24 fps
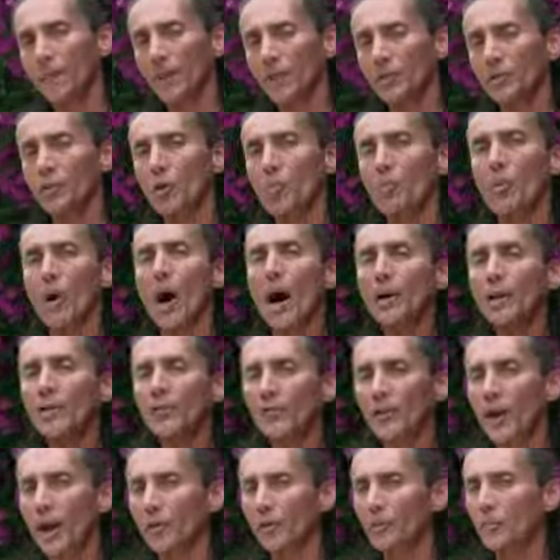So body
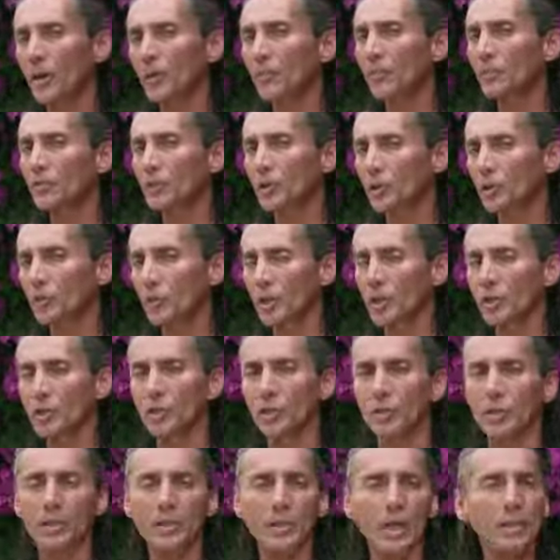fat, remember, is a
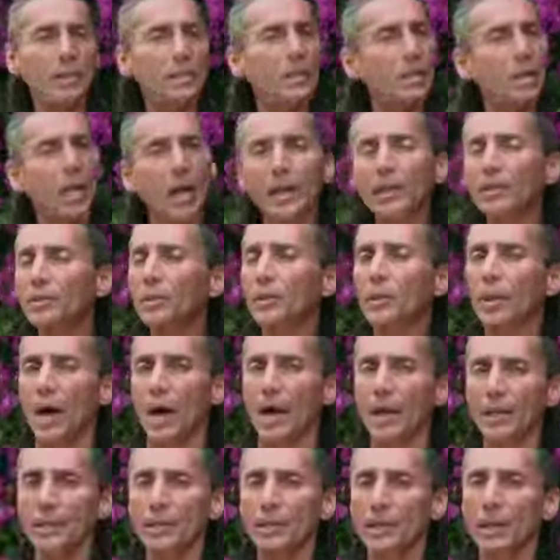creature. It doesn't like the
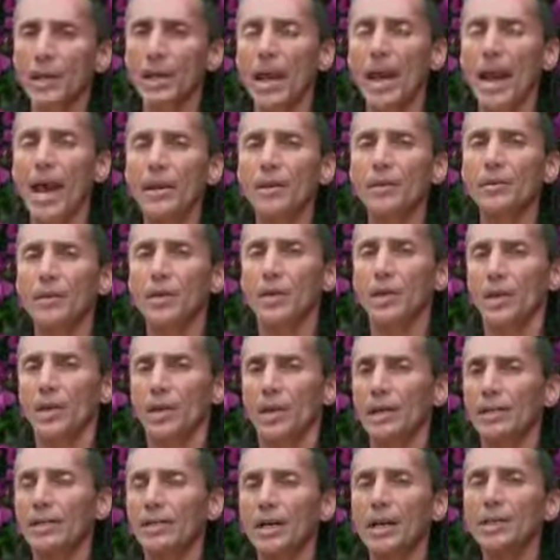light, and
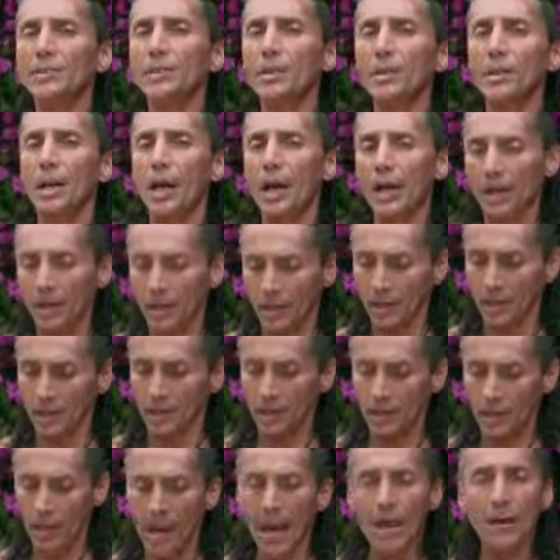it doesn't like
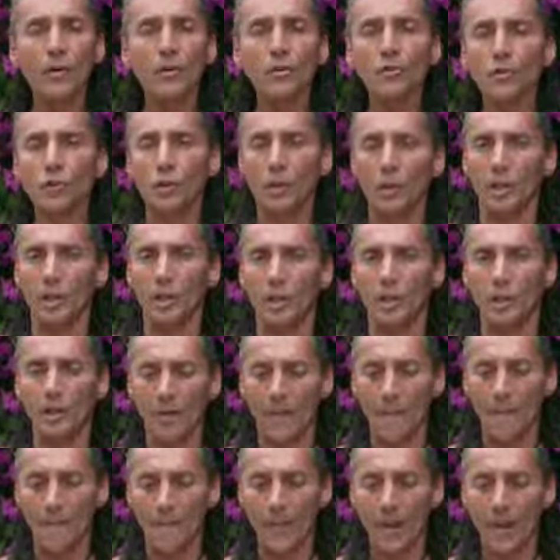energy.
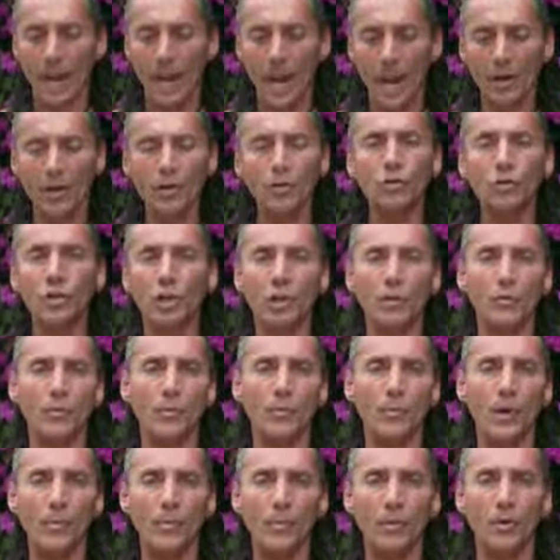Energy,
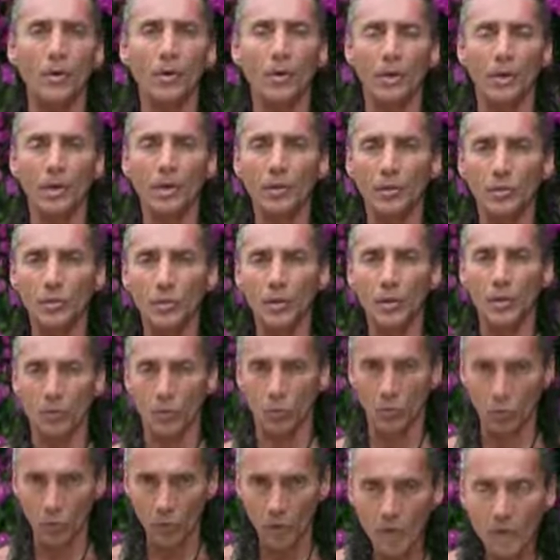remember, is
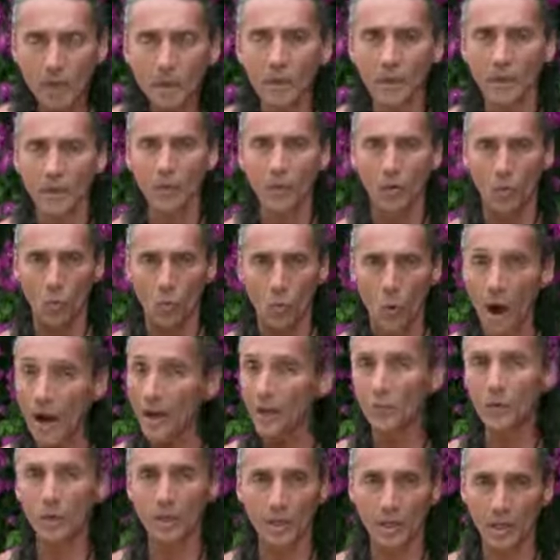really
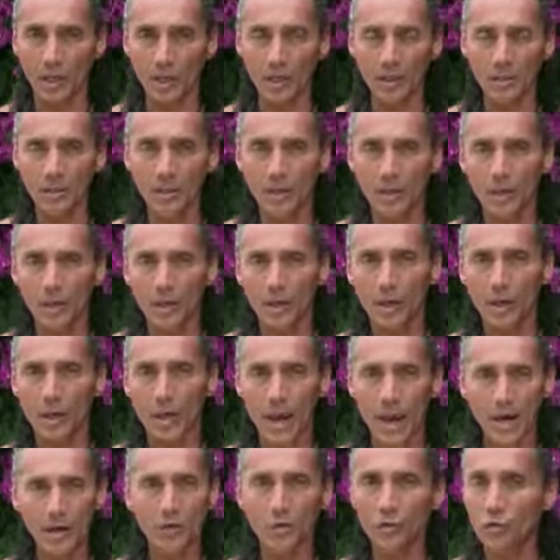why we eat.
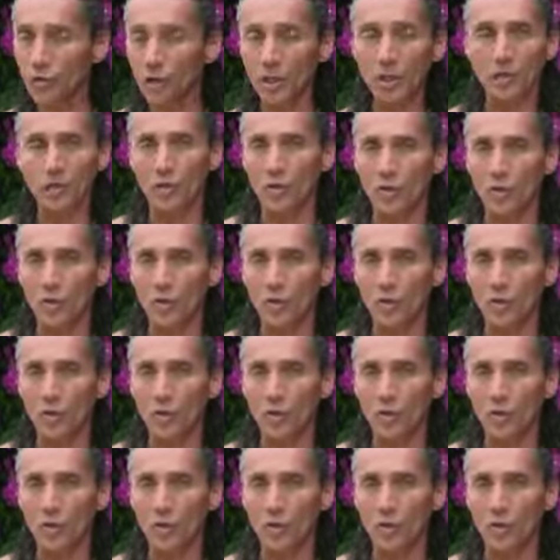Energy is